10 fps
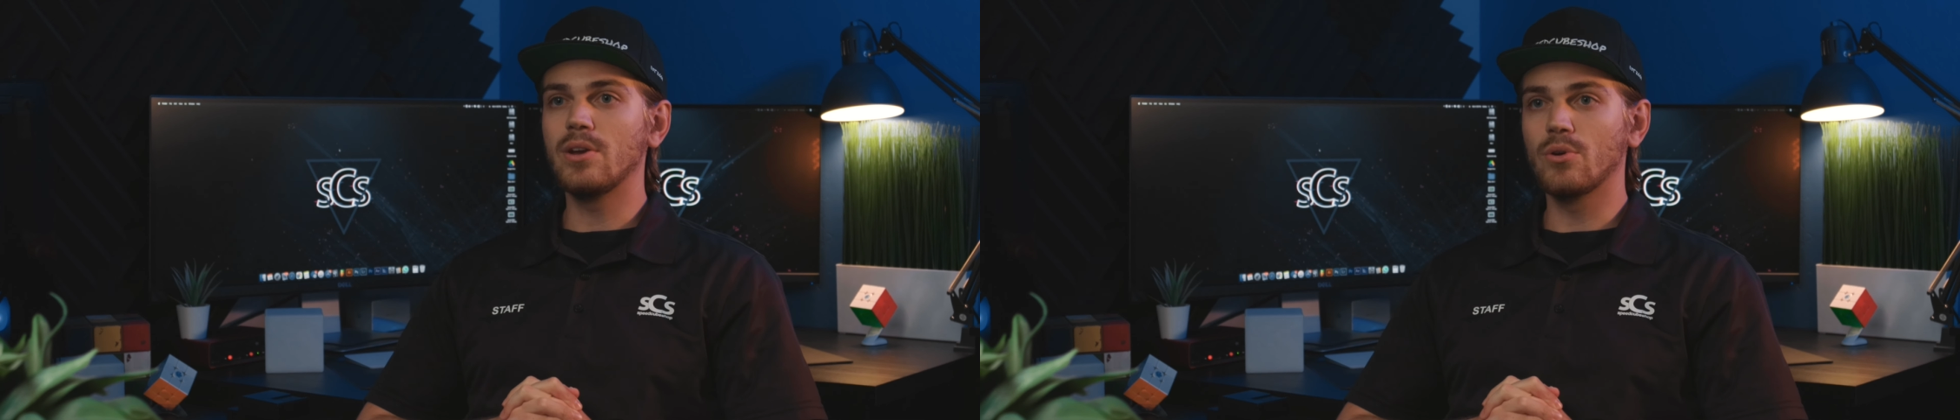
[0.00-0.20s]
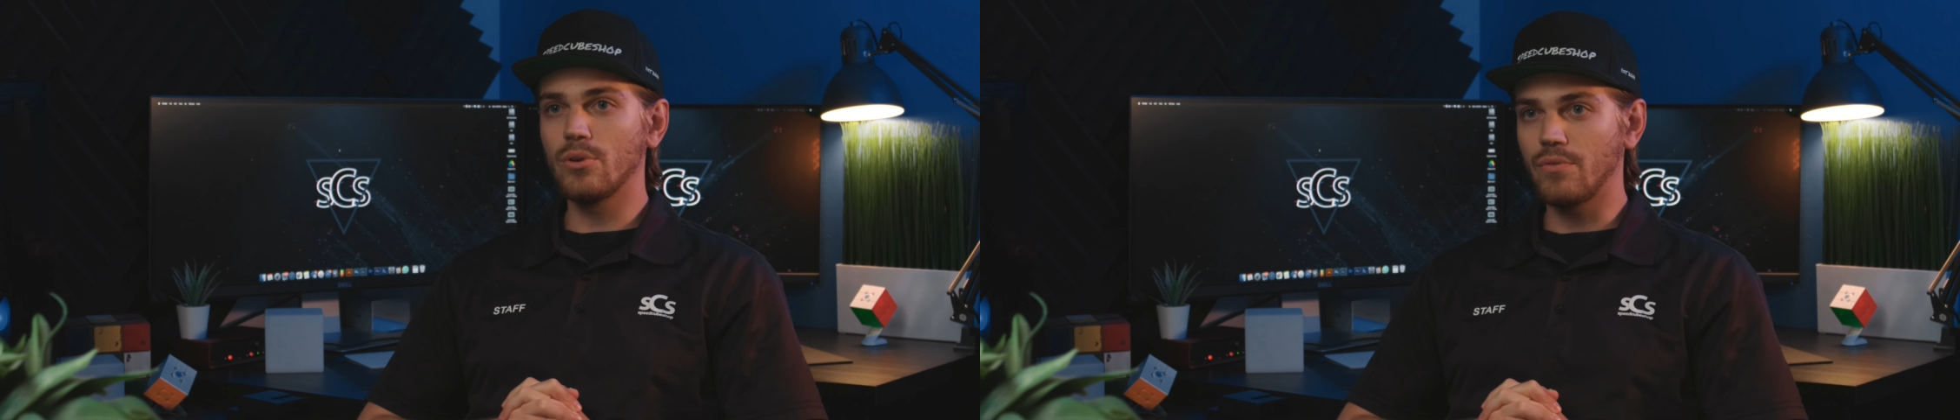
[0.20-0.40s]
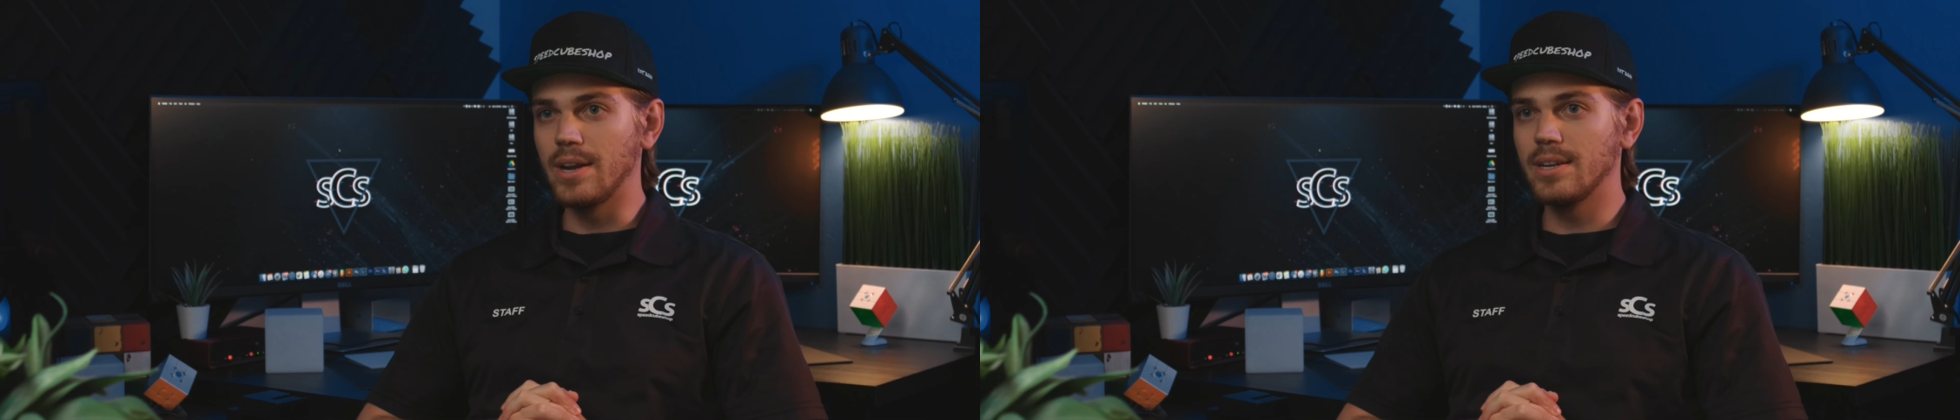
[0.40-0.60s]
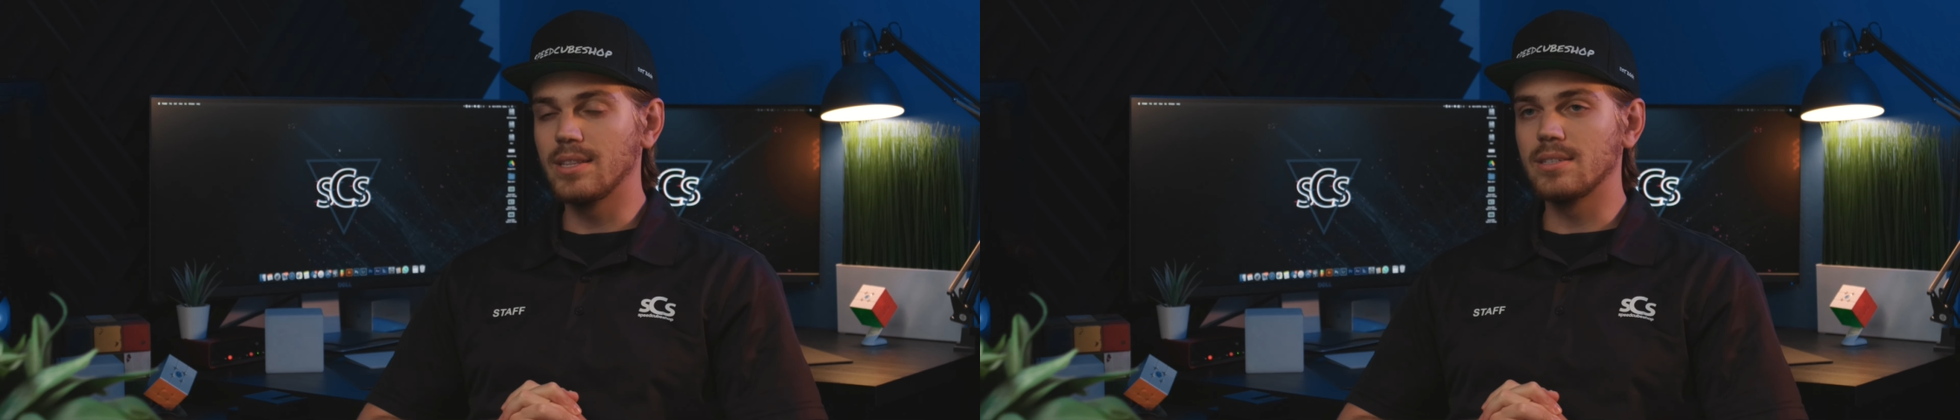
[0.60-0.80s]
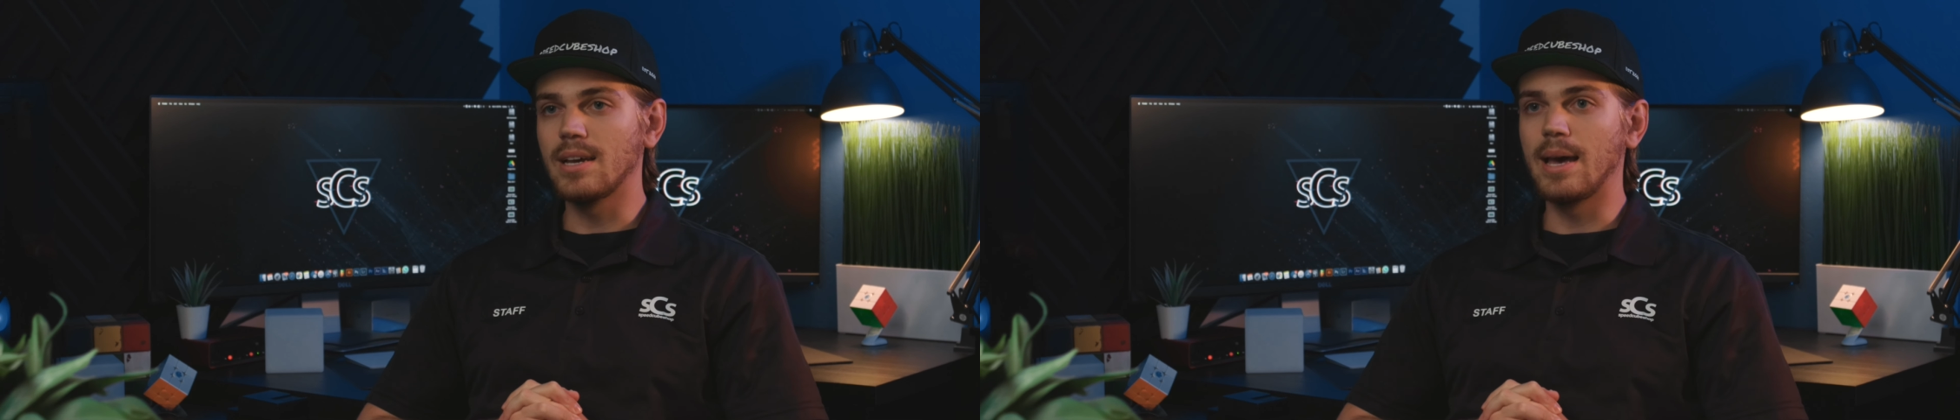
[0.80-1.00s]
girlfriend
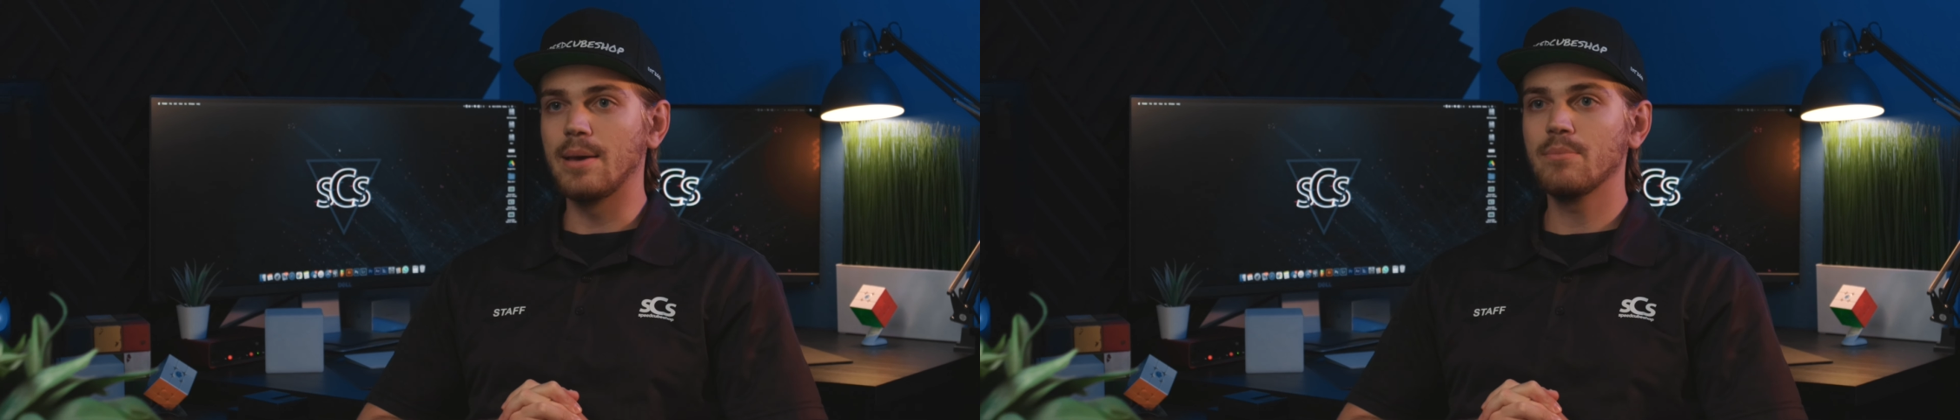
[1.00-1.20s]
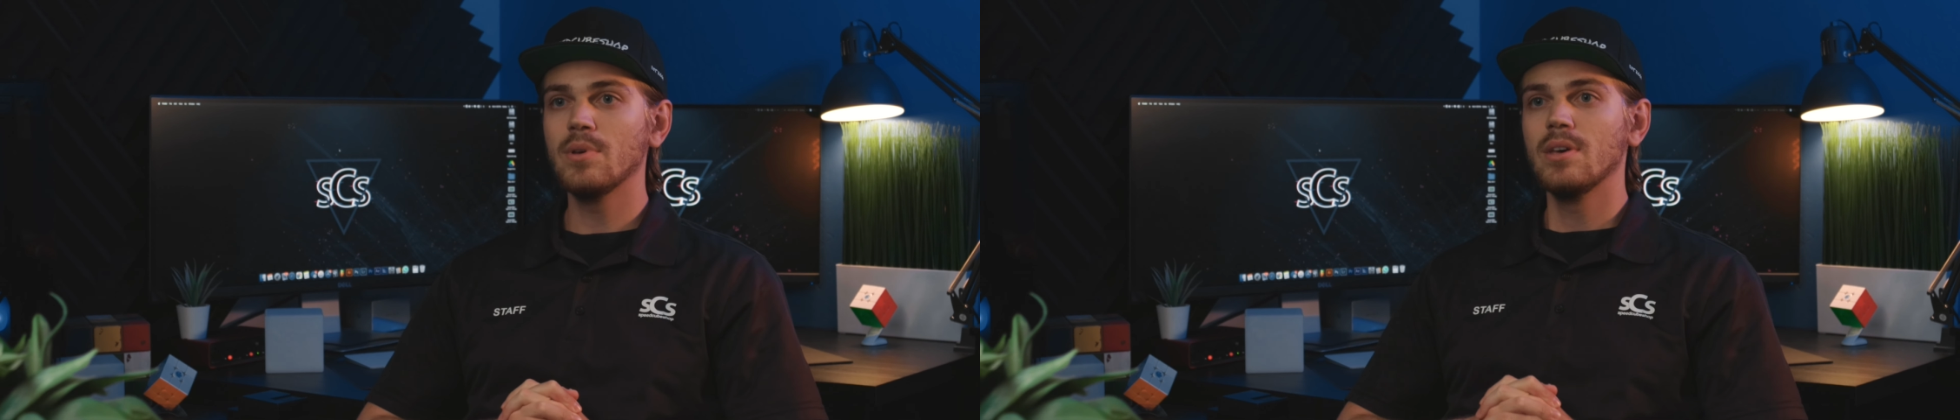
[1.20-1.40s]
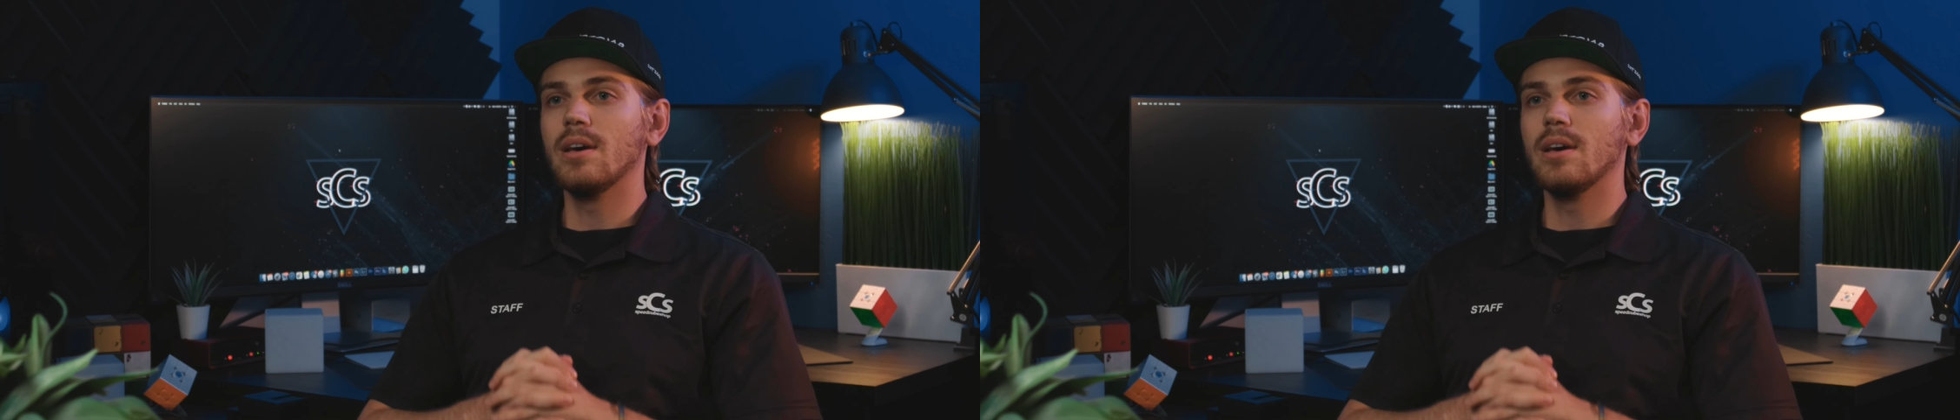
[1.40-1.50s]
at the time,